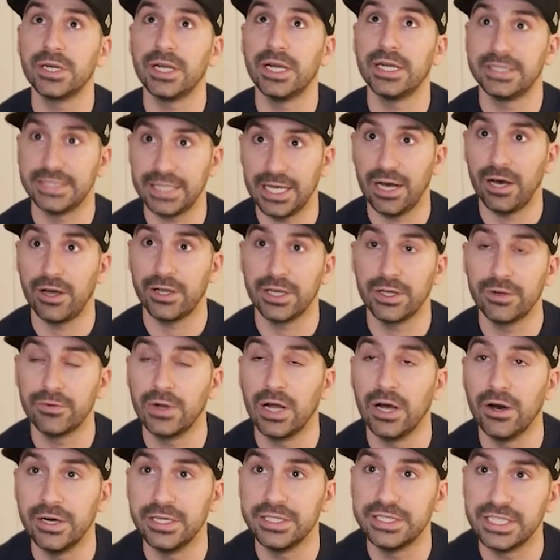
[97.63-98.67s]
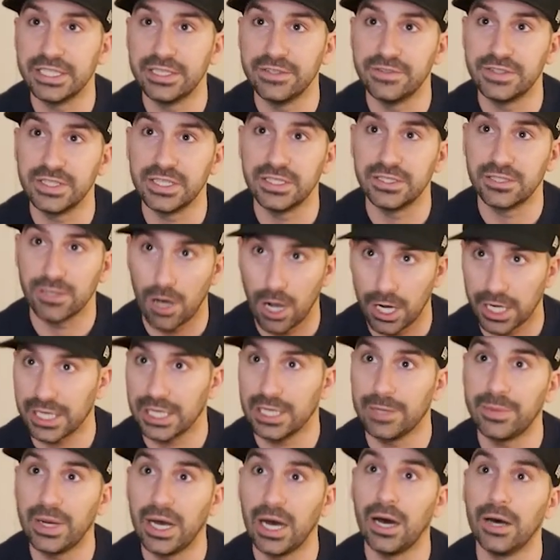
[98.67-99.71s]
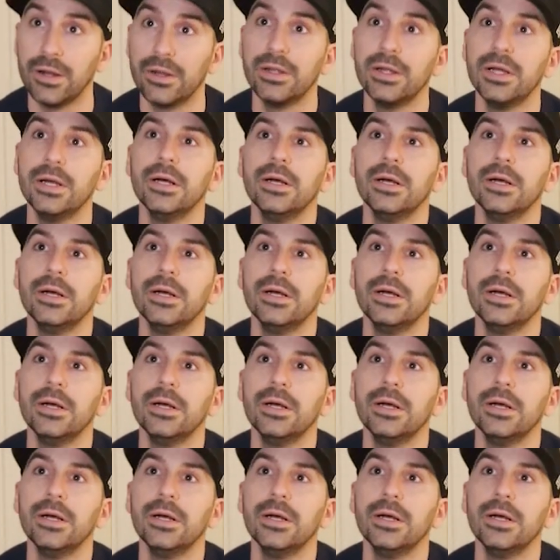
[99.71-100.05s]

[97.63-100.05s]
Italian relatives and talking about